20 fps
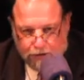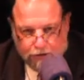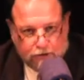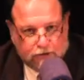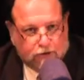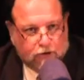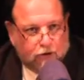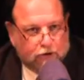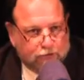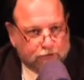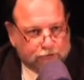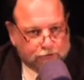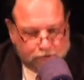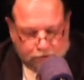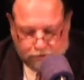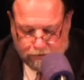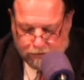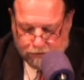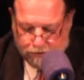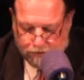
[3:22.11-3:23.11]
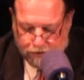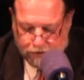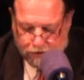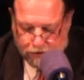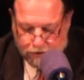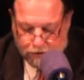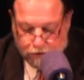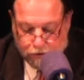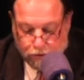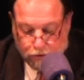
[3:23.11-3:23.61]
The call center is in
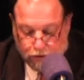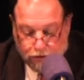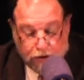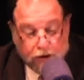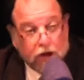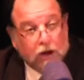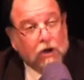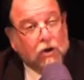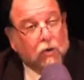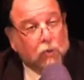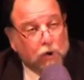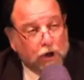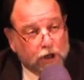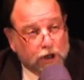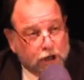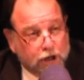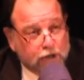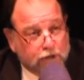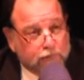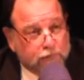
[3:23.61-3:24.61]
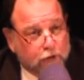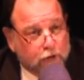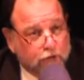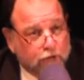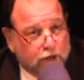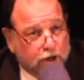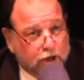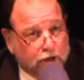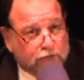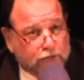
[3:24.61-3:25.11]
Illinois. We need to
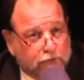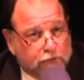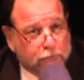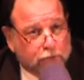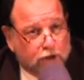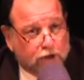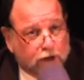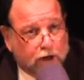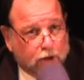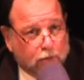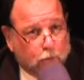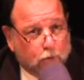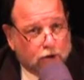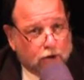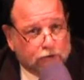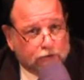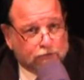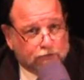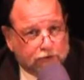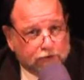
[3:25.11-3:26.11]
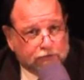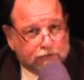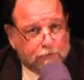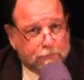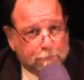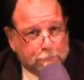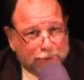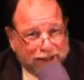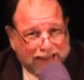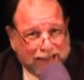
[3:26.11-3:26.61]
vote yes to bring our water
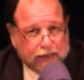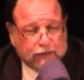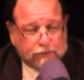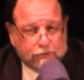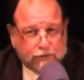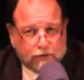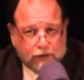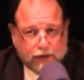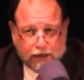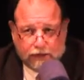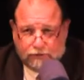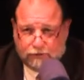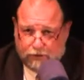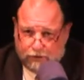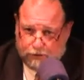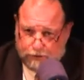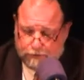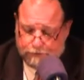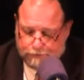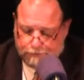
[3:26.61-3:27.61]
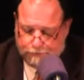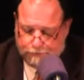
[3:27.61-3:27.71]
system back to Lexington.